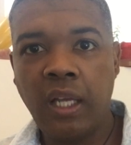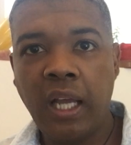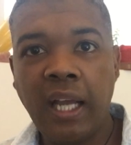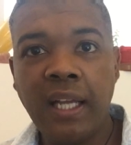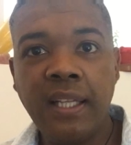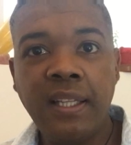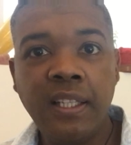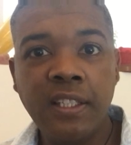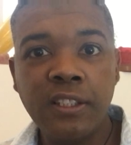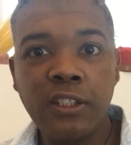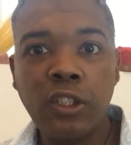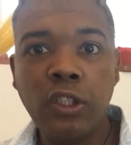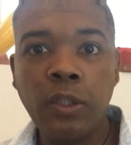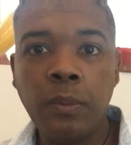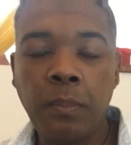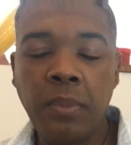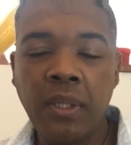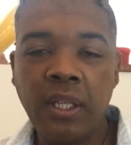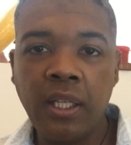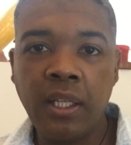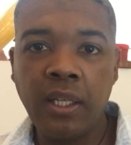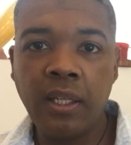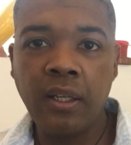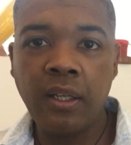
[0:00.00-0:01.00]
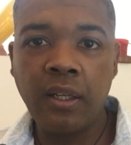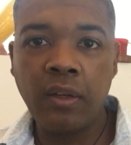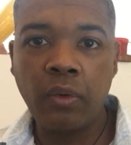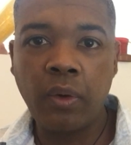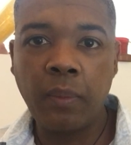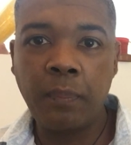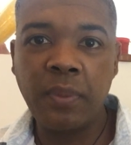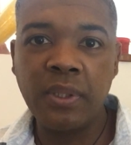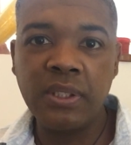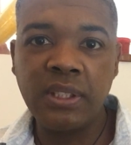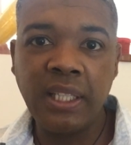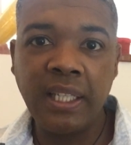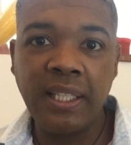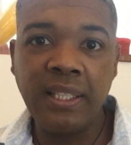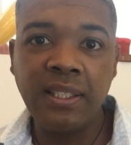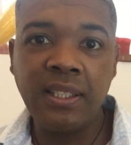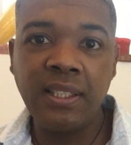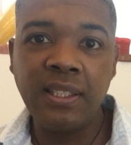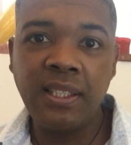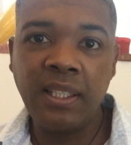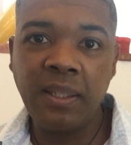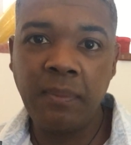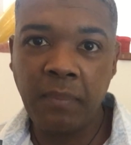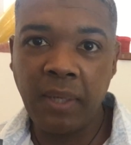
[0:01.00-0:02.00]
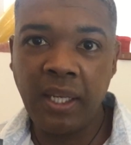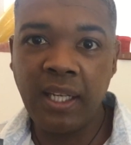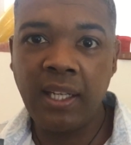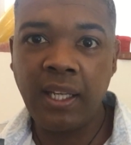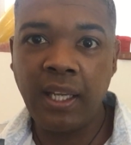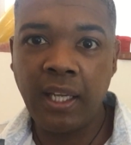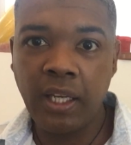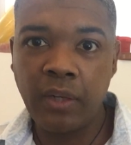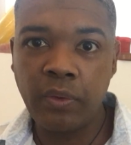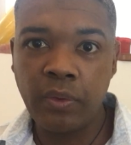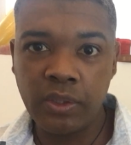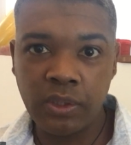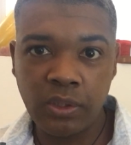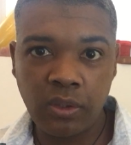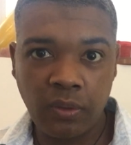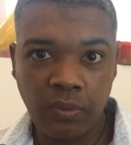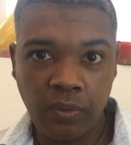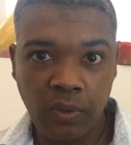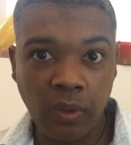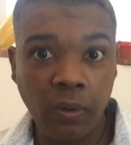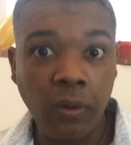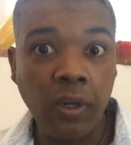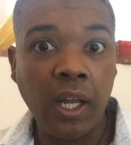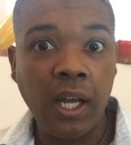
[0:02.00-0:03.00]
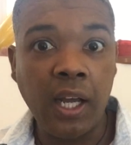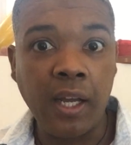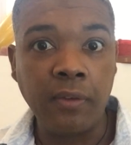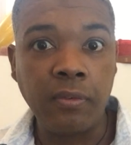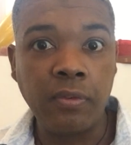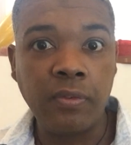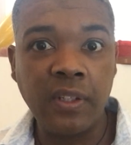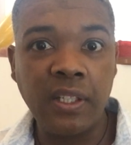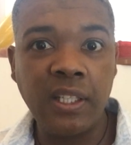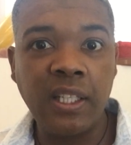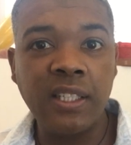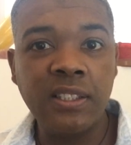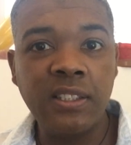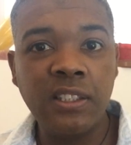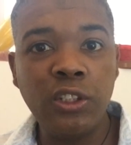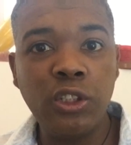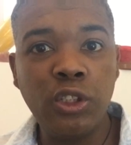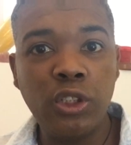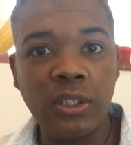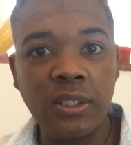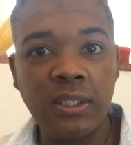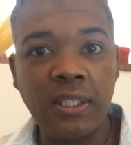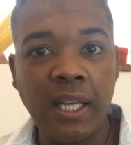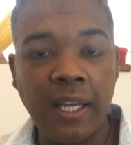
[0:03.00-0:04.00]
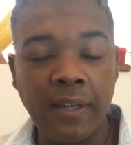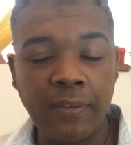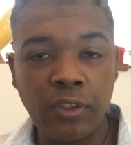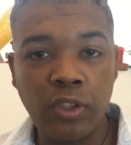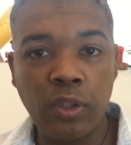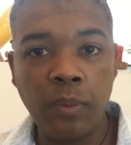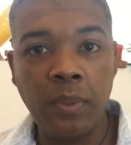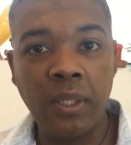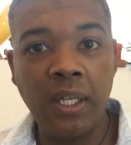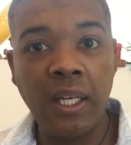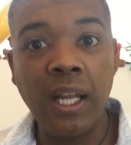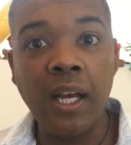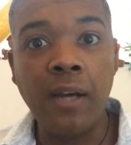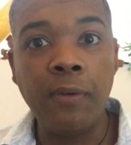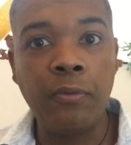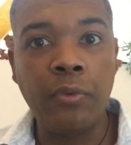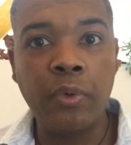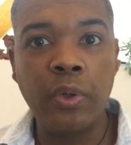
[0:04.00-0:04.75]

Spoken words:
And this could be represented in many areas of your life. It doesn't just have to be love.